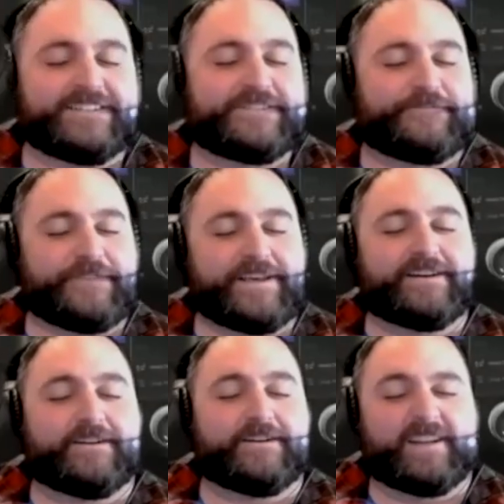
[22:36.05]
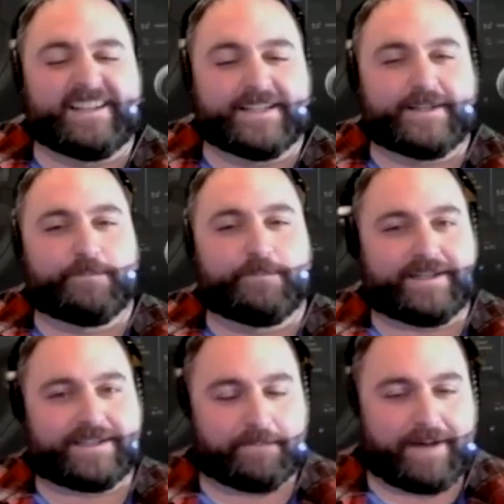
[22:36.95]
feel a little
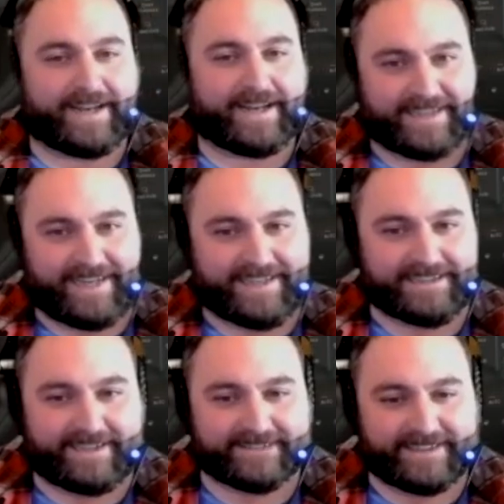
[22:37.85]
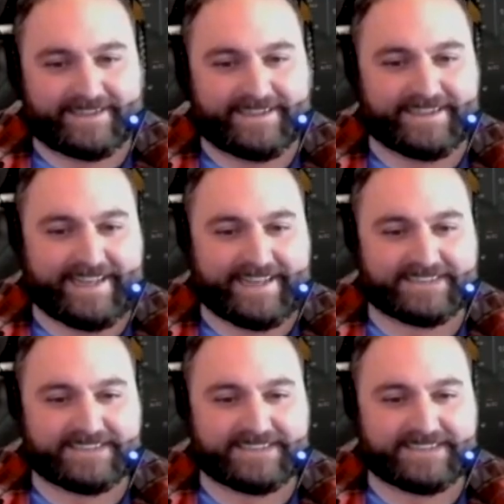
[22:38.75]
bit commoditized. I'll tell you that.